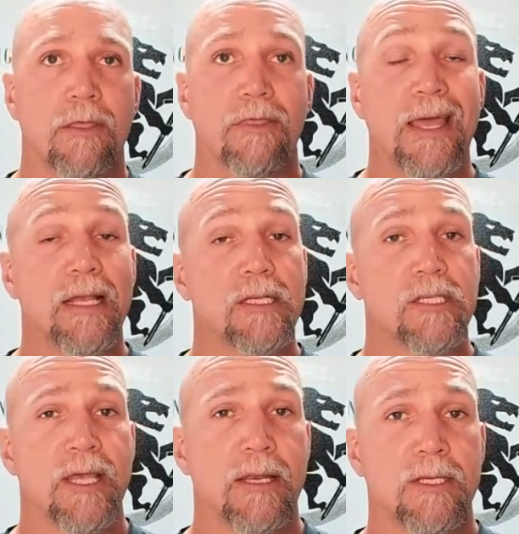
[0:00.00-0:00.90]
things
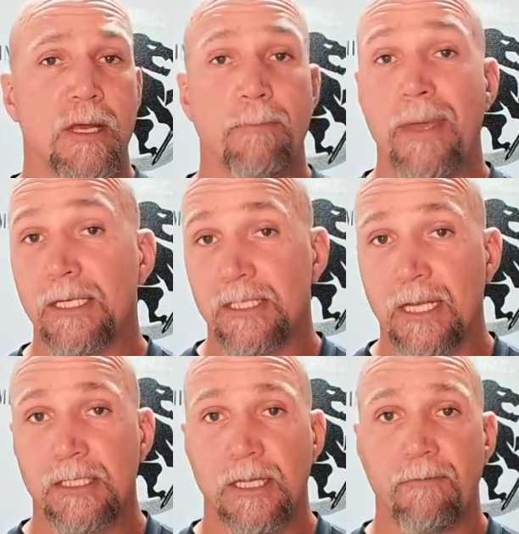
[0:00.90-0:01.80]
that make
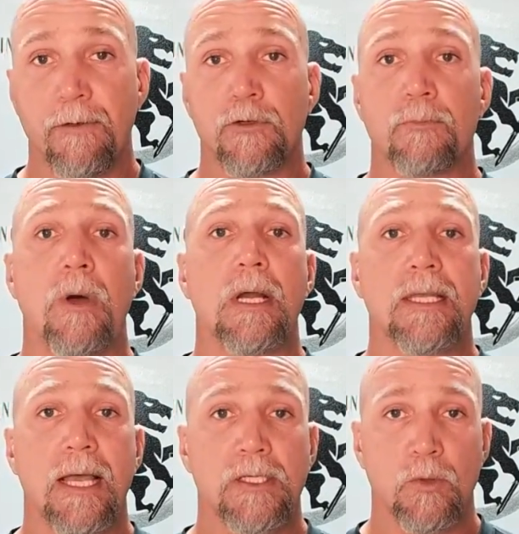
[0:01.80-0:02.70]
sense in a future
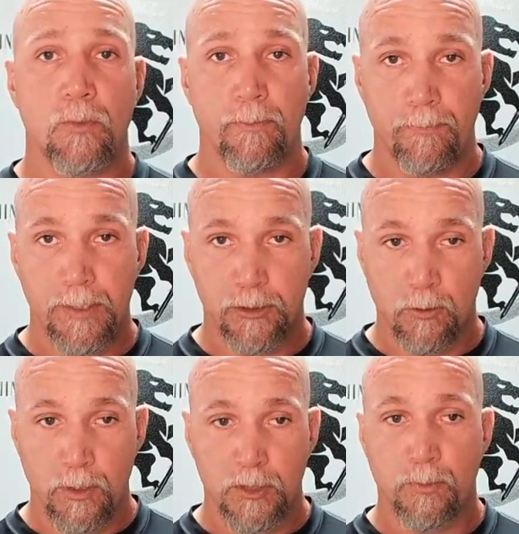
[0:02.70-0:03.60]
podcast with
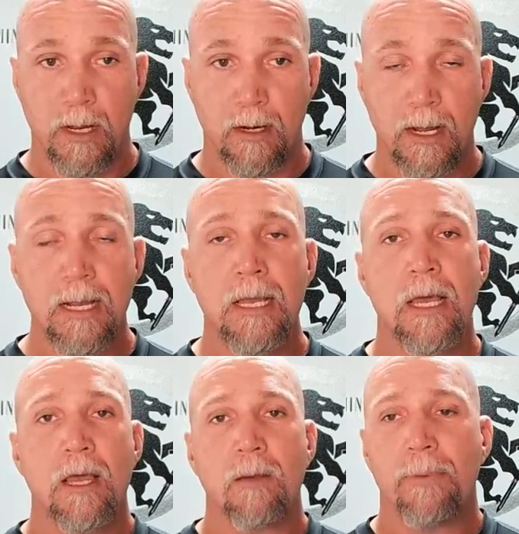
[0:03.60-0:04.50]
Mr. Rich Brown and I.
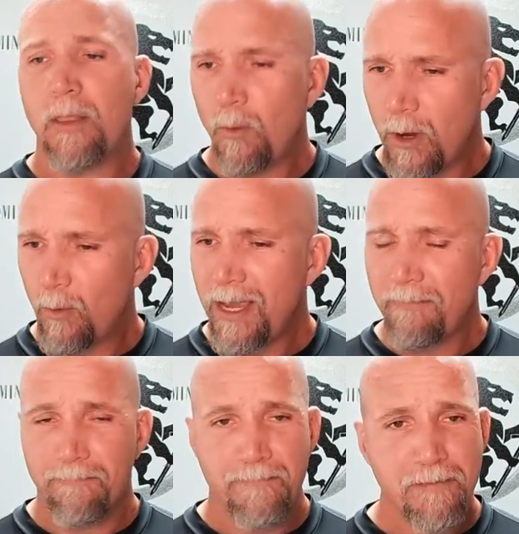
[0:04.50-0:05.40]
By the way, we
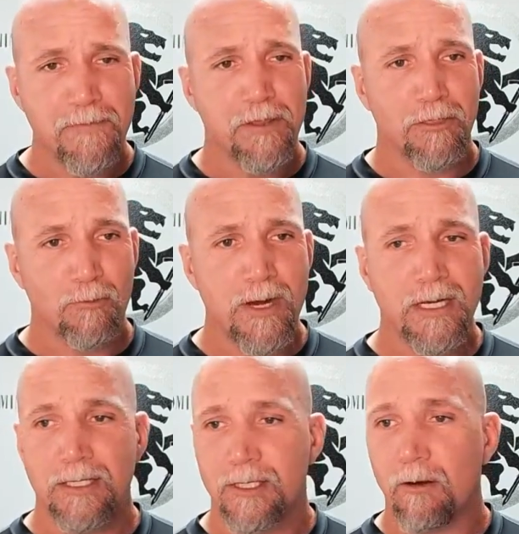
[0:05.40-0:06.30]
have 53
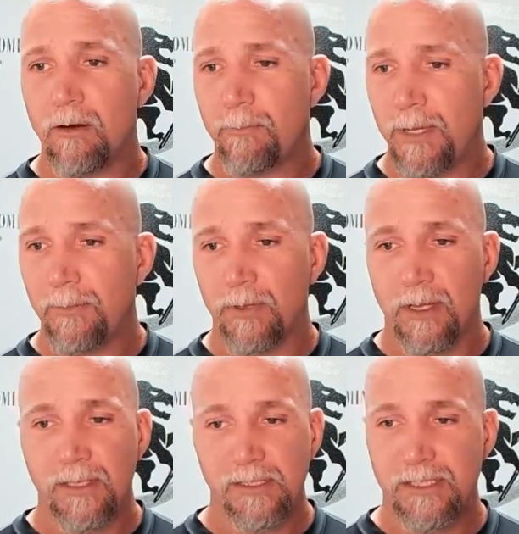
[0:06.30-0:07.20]
darn people
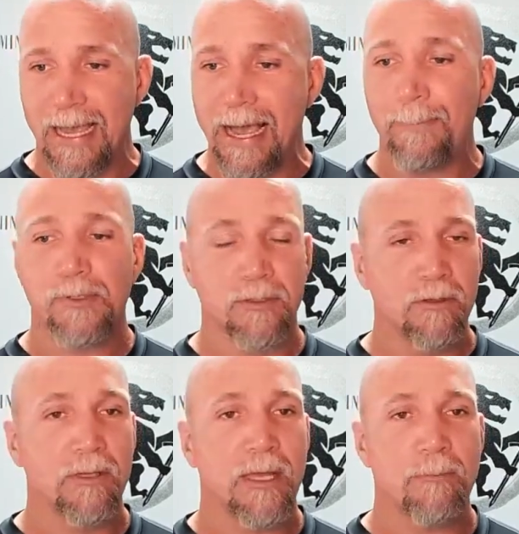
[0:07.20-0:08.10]
on. This is
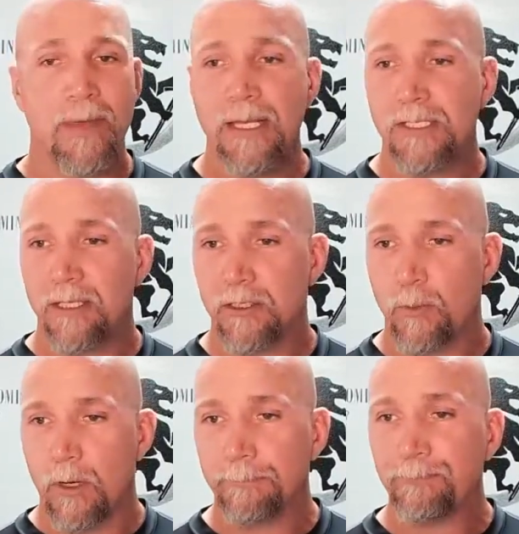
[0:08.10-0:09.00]
absolutely amazing this
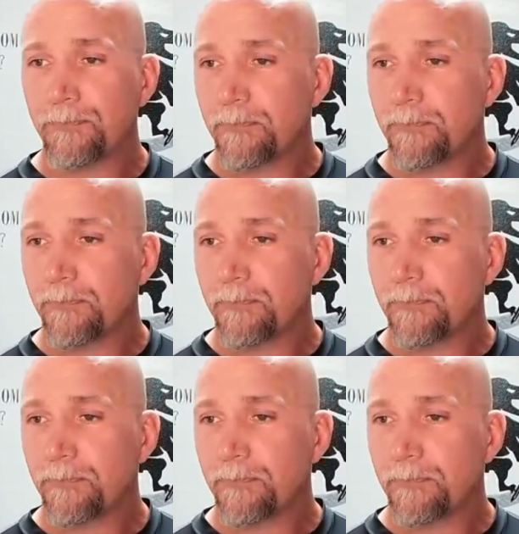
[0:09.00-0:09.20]
morning.